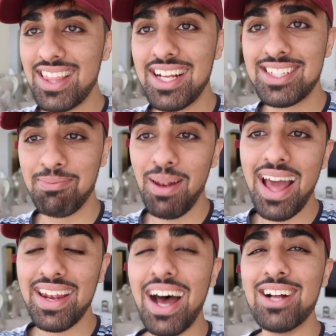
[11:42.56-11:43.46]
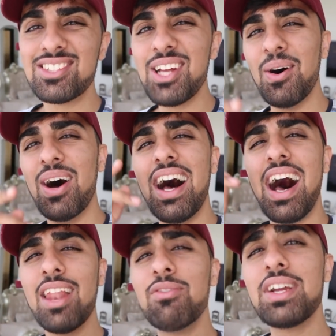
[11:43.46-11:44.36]
things planned out so,
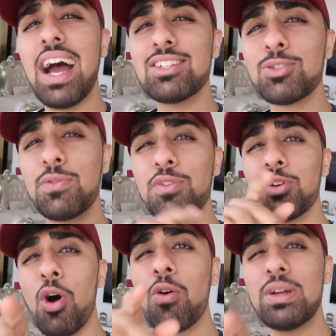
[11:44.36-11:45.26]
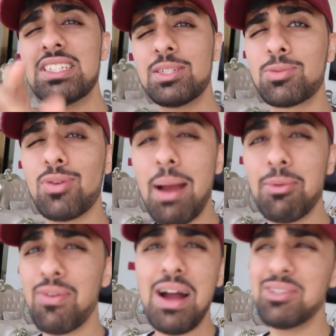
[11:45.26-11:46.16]
I love you guys. Well, if you're not already
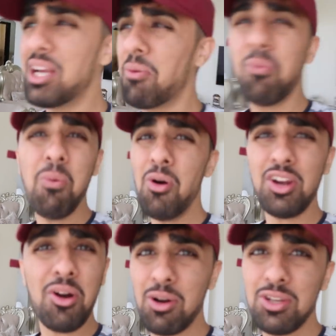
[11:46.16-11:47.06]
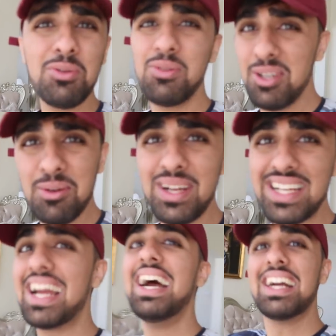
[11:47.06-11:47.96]
subscribed around here, what are you
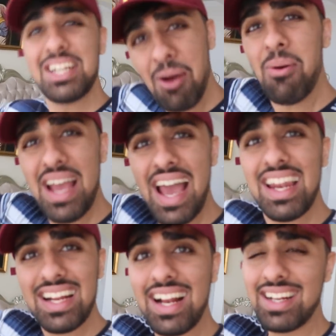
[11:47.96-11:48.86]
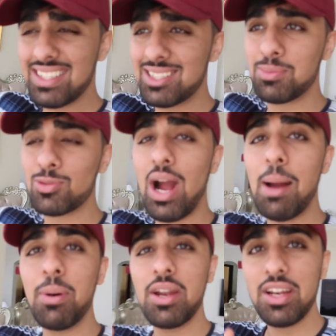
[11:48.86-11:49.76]
doing? Go ahead and click the
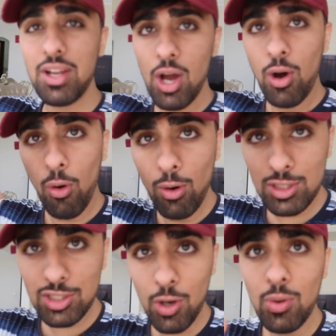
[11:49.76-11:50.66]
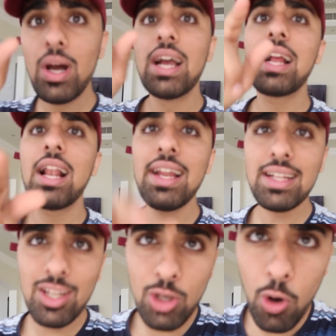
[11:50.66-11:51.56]
subscribe button. Also,
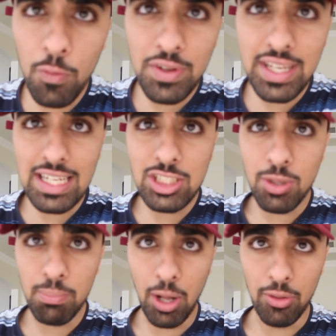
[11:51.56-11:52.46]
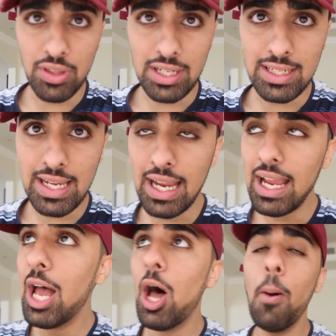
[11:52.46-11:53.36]
click the notification bell thing,
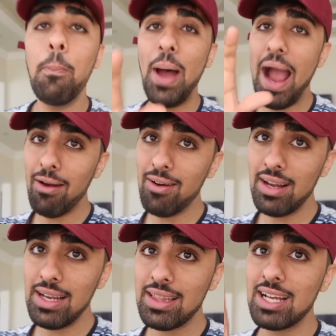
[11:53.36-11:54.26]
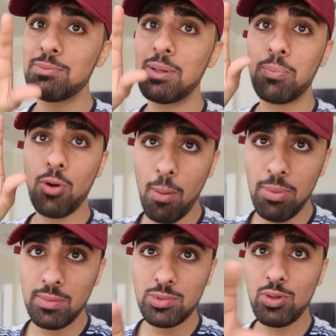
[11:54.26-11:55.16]
okay? Apparently, there's been
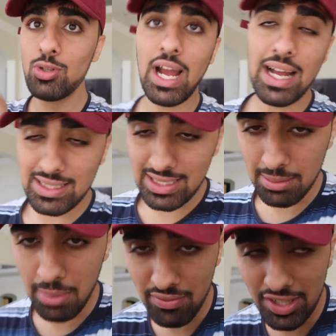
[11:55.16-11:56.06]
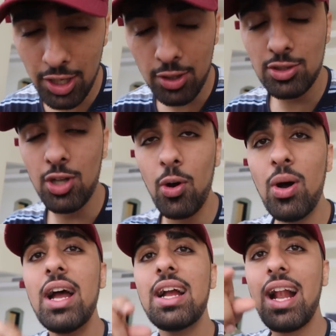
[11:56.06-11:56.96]
problems with you guys seeing my video,
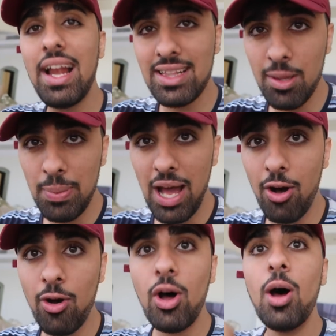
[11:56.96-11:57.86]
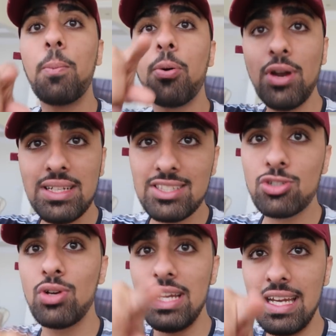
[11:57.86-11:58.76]
so click the bell, print
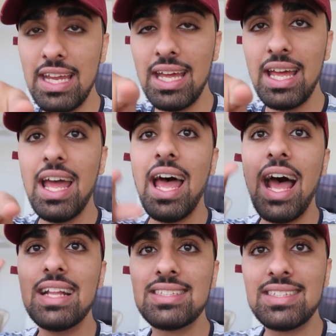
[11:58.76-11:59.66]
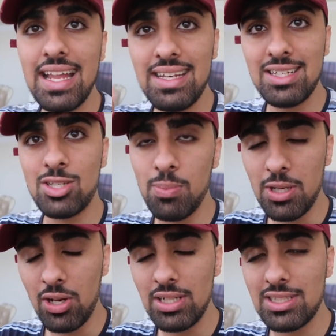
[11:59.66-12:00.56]
screen it, and send it to
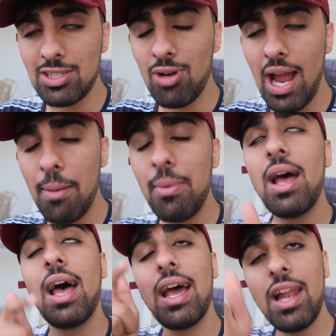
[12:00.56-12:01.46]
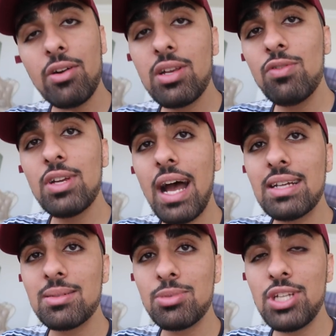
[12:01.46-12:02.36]
me on Instagram, and I'll give you guys some